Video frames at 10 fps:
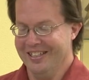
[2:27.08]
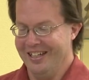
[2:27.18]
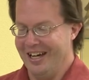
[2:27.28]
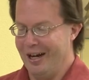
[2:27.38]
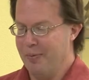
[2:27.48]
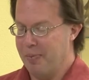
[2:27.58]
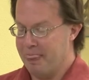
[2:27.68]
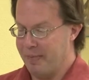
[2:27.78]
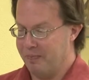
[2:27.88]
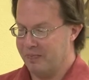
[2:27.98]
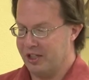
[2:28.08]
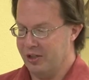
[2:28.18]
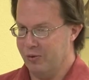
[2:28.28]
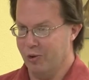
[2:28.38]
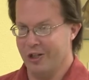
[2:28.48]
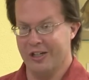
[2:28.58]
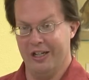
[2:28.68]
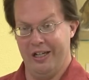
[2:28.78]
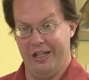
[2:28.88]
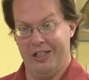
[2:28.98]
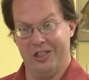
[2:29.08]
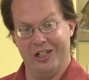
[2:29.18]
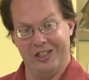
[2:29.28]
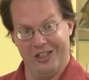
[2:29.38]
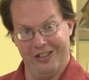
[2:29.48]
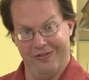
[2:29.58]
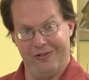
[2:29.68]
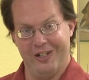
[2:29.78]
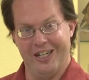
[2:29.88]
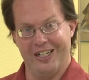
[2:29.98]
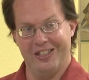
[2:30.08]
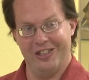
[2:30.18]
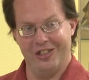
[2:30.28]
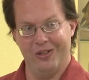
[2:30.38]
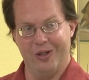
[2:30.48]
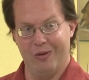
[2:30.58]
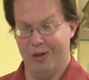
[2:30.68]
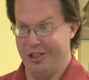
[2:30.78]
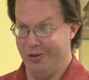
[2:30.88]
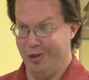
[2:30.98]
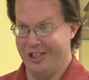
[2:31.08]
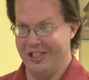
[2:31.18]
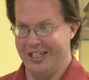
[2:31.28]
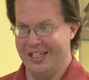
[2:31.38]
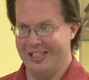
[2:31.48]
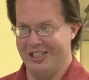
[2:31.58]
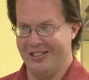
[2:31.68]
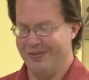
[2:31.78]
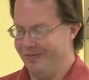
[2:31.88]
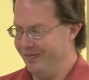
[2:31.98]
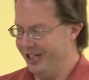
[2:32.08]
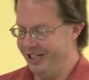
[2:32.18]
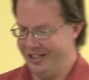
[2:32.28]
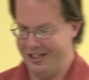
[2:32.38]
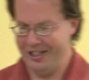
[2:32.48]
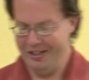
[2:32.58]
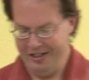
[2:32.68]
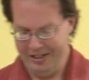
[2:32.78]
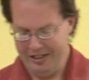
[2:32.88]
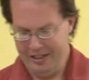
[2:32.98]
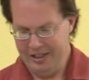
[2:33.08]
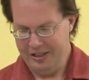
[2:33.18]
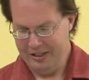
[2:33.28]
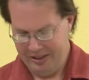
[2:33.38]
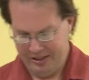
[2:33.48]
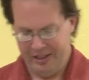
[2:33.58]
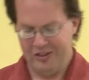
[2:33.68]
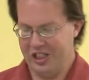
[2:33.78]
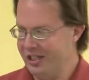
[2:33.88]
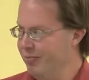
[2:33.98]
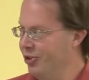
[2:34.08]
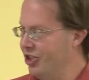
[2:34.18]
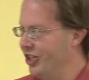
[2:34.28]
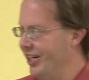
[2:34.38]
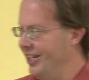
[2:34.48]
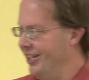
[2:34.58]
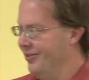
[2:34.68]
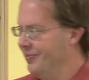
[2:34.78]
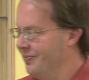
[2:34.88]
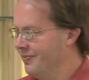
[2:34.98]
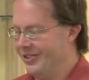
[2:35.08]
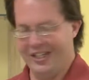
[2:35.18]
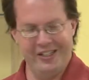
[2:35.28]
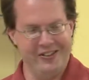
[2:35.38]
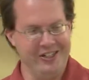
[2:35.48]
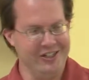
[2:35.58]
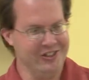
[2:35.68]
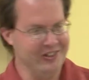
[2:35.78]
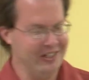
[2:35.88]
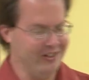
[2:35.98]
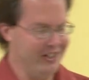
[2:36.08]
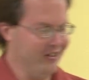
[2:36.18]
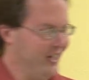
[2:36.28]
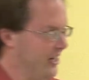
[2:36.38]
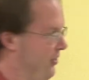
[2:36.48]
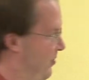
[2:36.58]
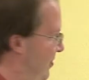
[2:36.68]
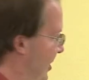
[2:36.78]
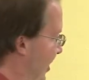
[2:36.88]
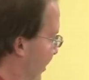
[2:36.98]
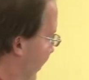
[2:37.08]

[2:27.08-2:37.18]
uh, work uh, and judge on the fly as to uh, what you want to get. And uh, there are some which I uh, got at the auction that are here now. Uh,